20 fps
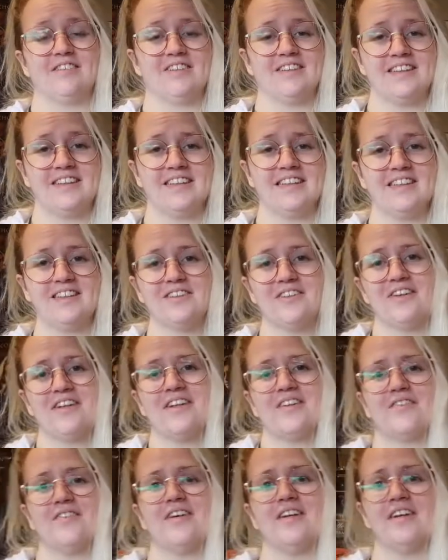you did enjoy
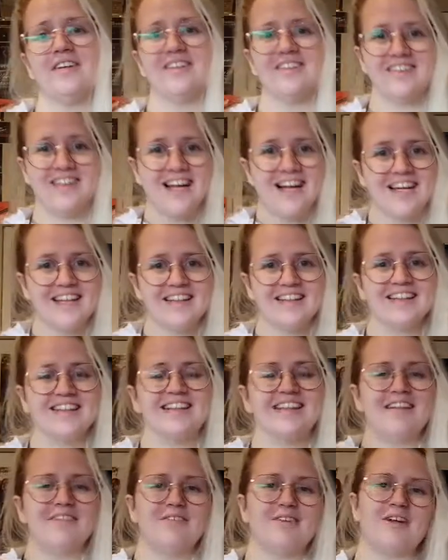this video,
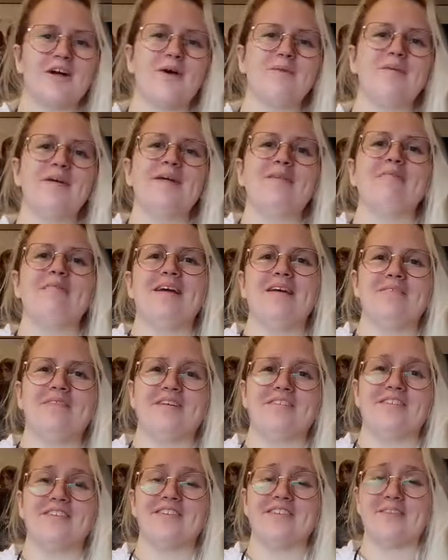leave a comment, maybe
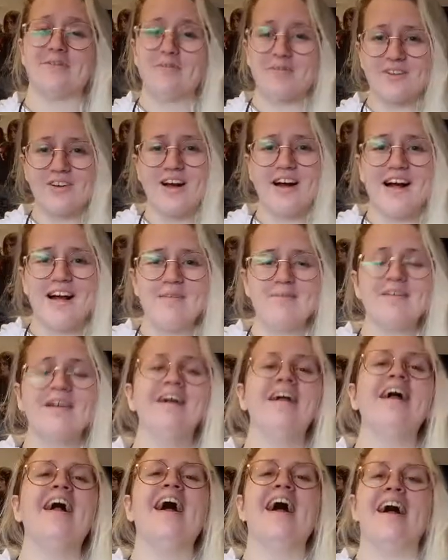even subscribe,
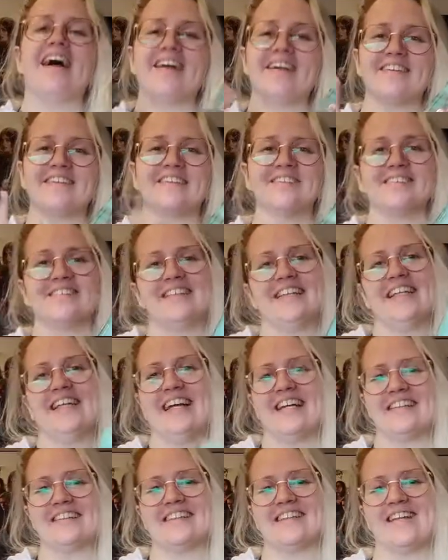and I'll talk to you
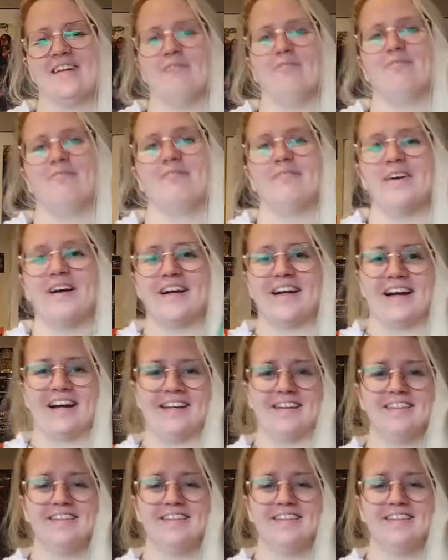next time. Okay.